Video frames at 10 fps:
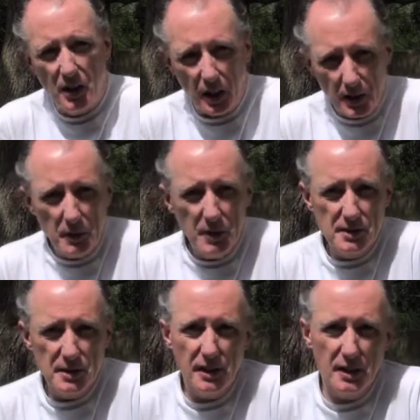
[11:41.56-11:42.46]

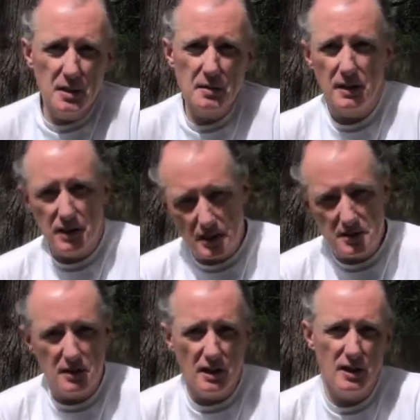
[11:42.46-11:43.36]
Hollywood, you know, be a
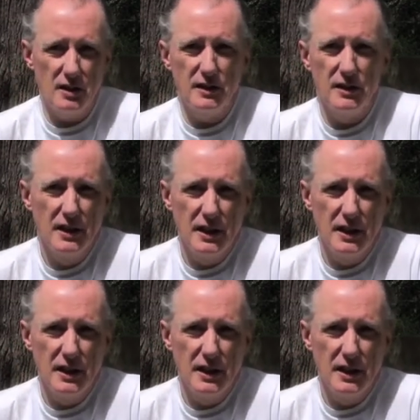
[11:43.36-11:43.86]
guest star and...